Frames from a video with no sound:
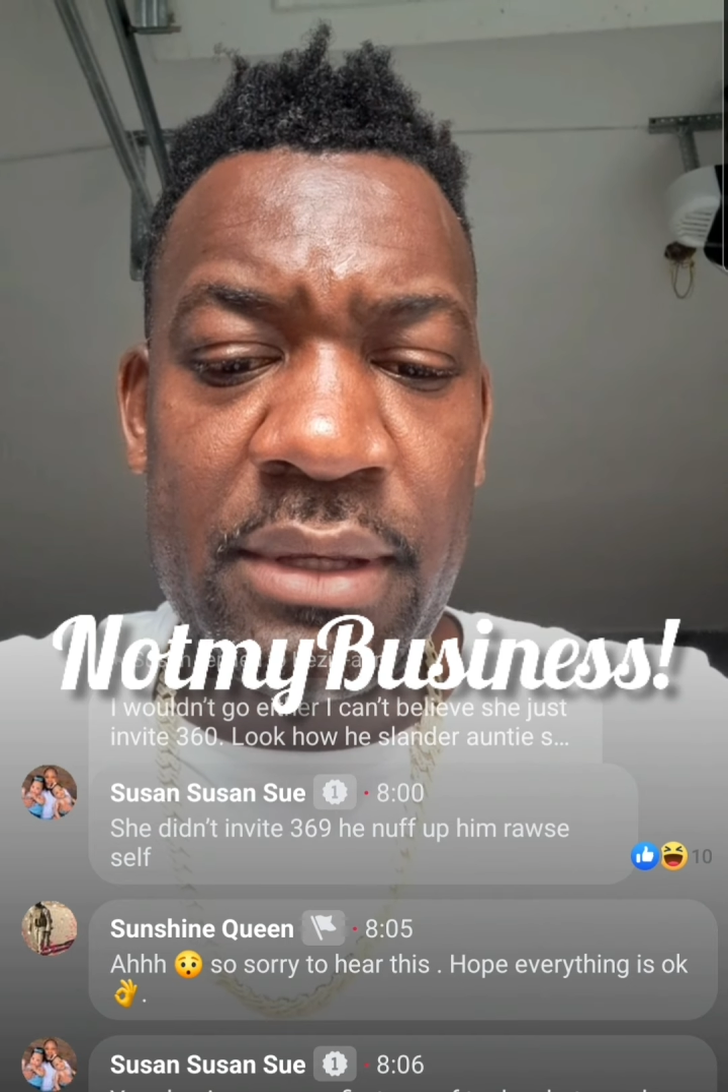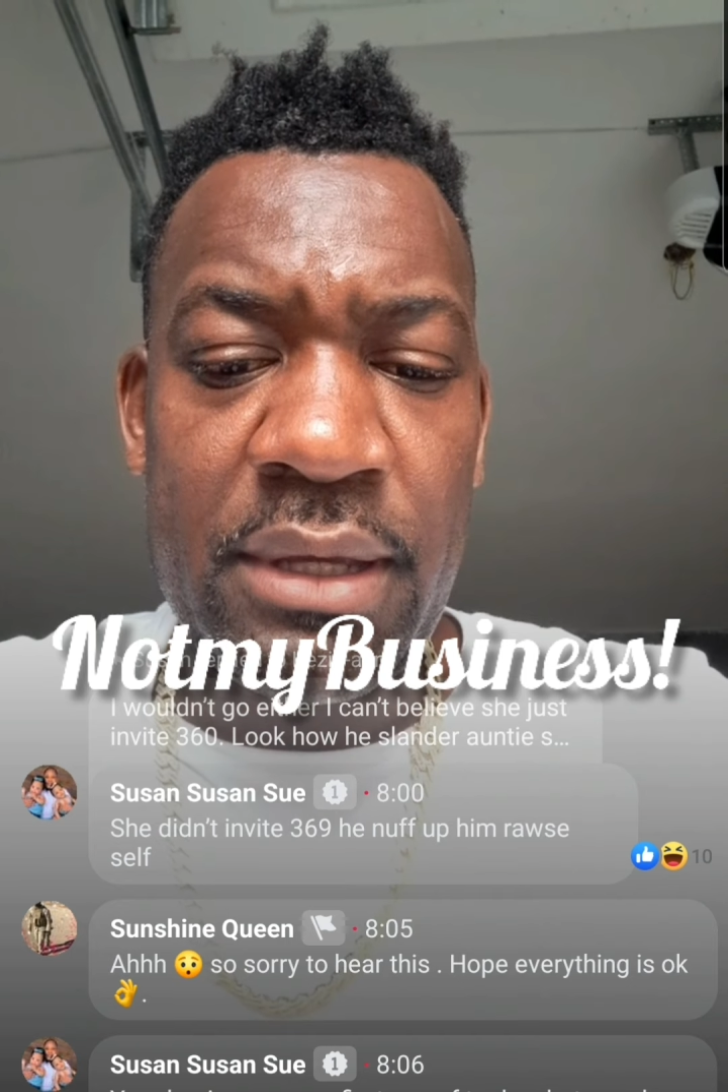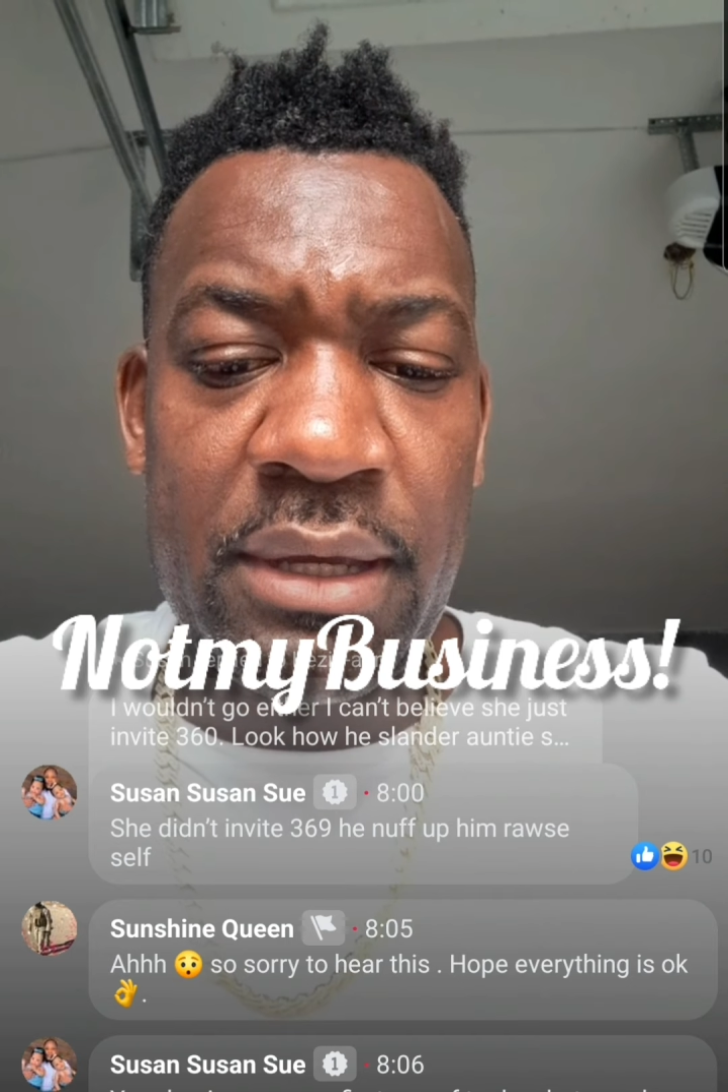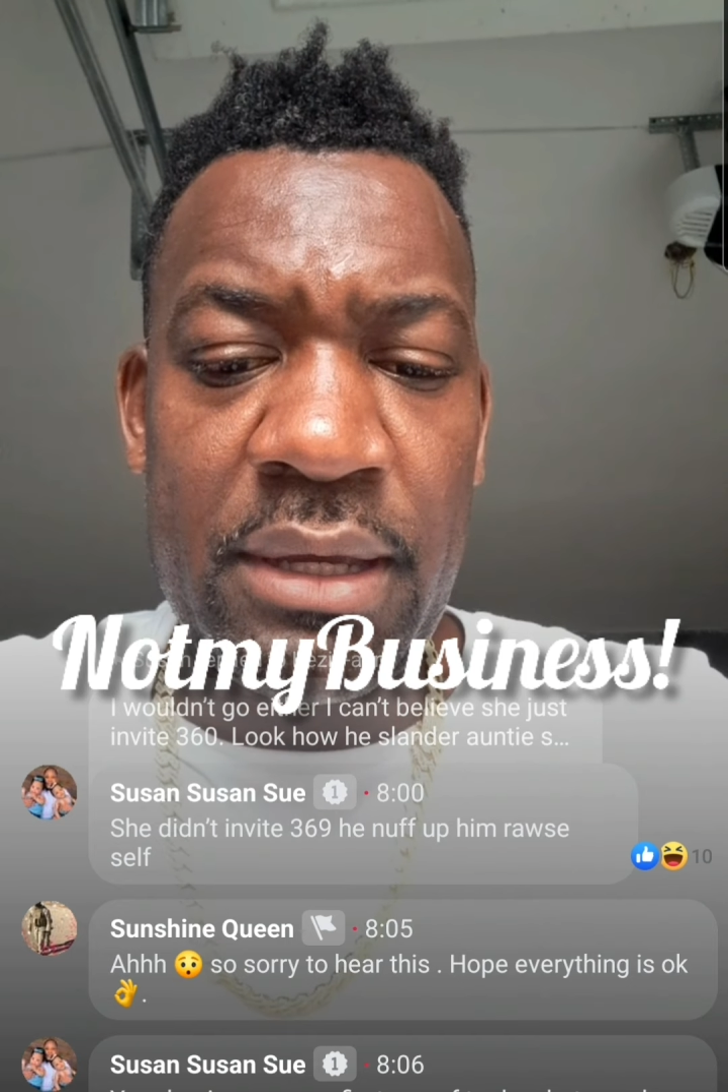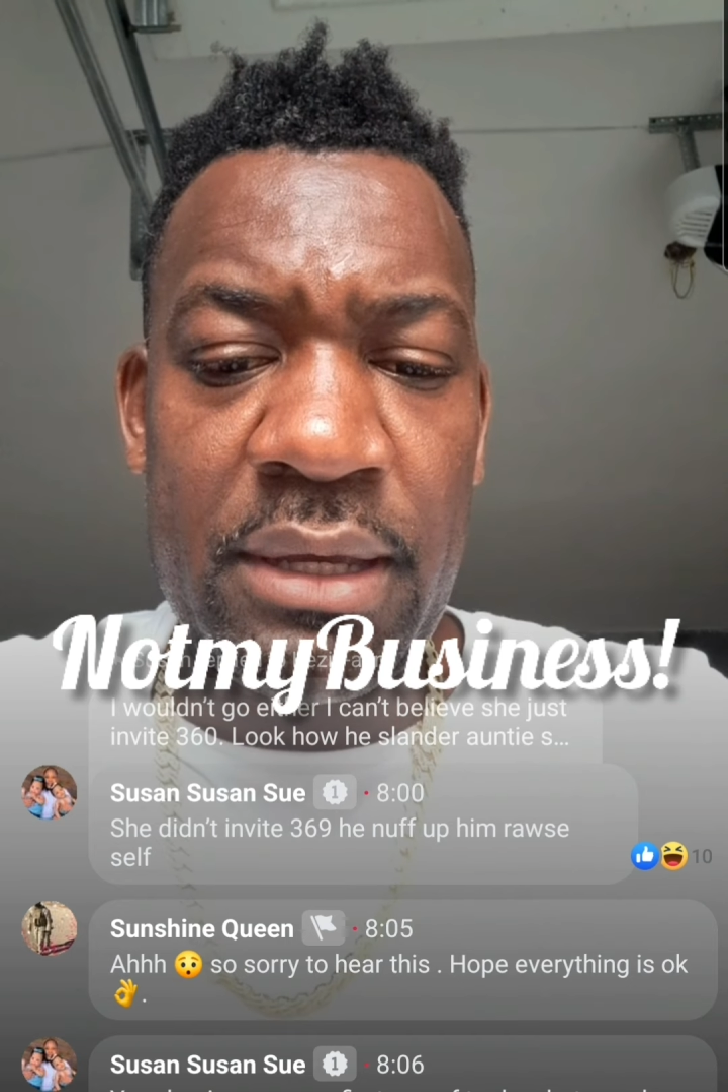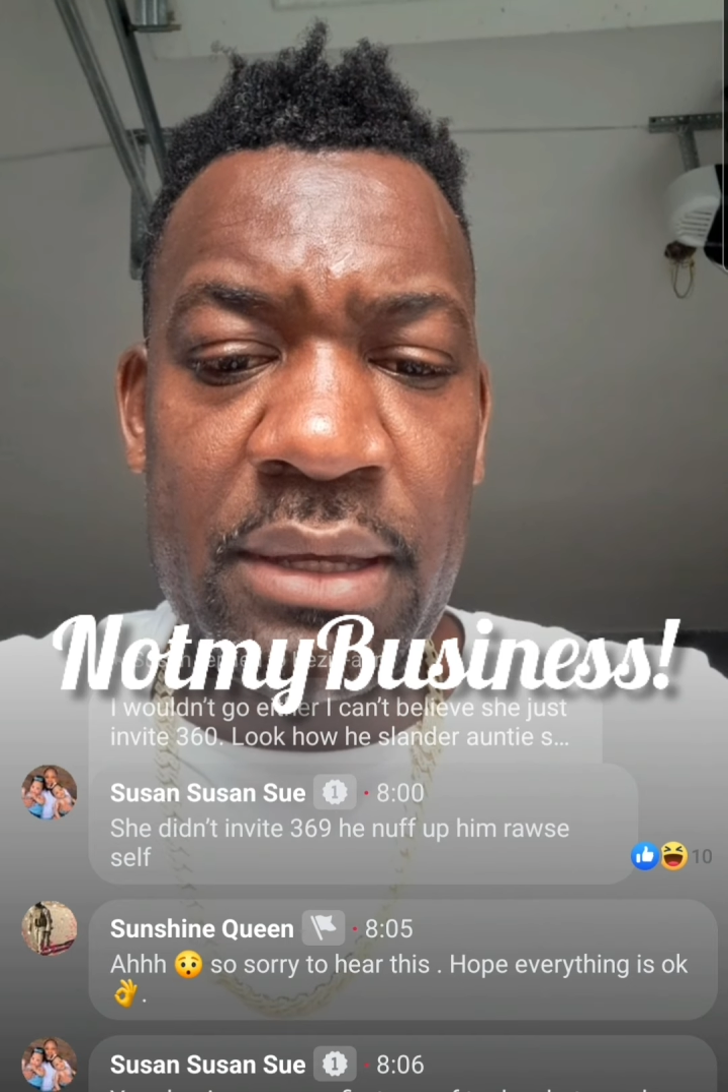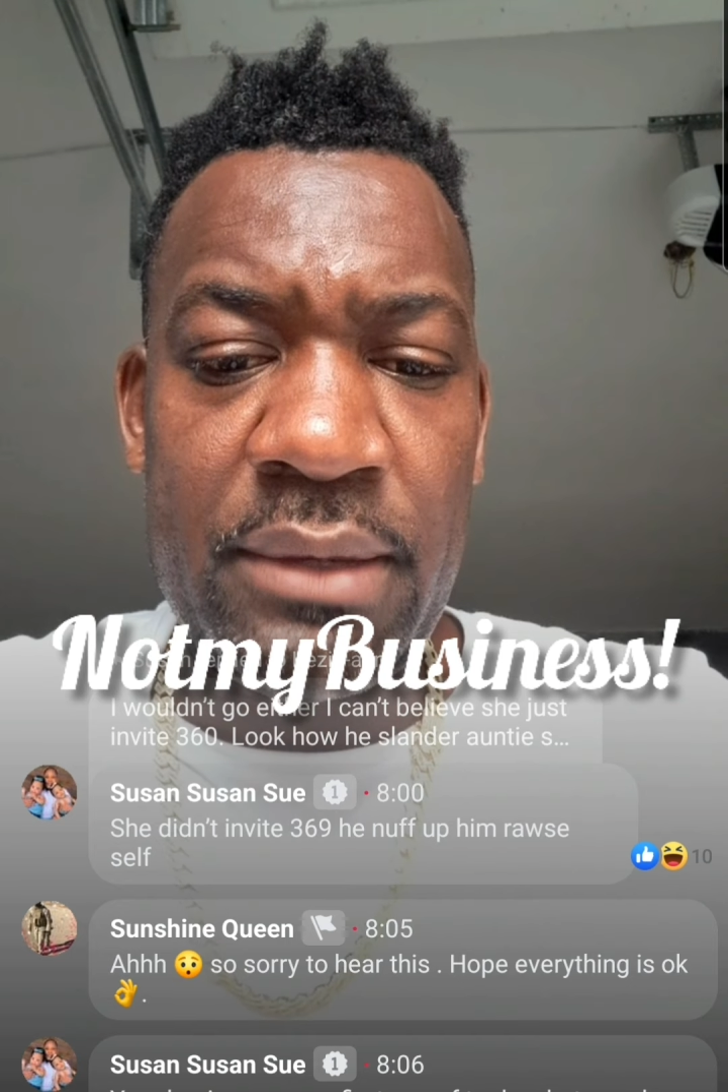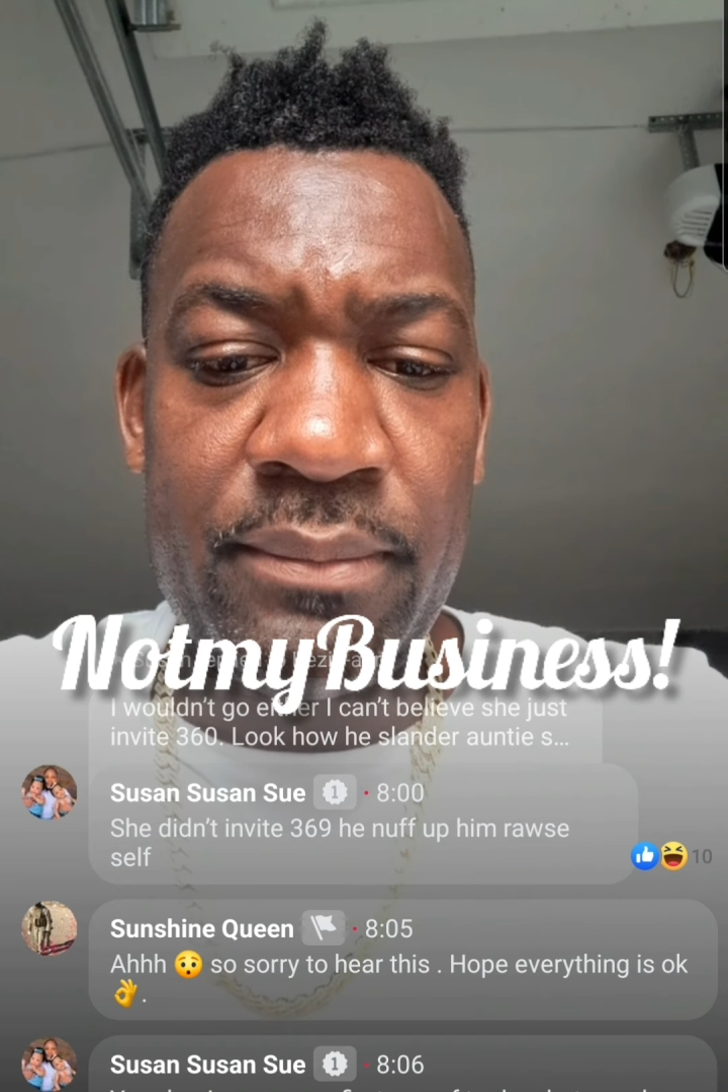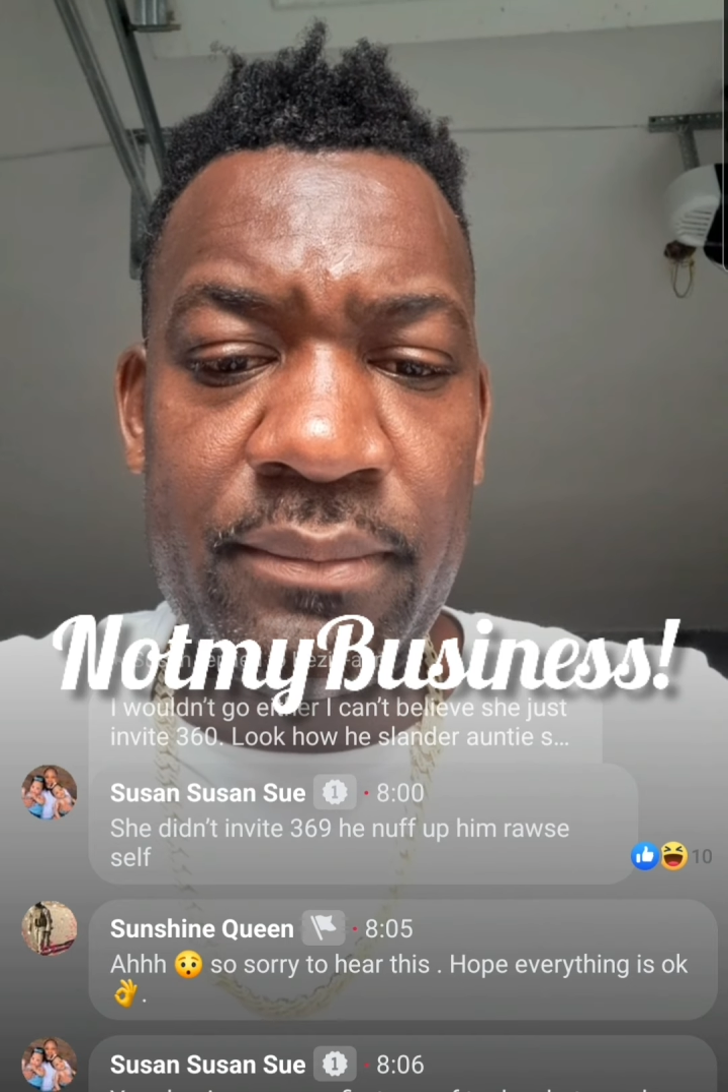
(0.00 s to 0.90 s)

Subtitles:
and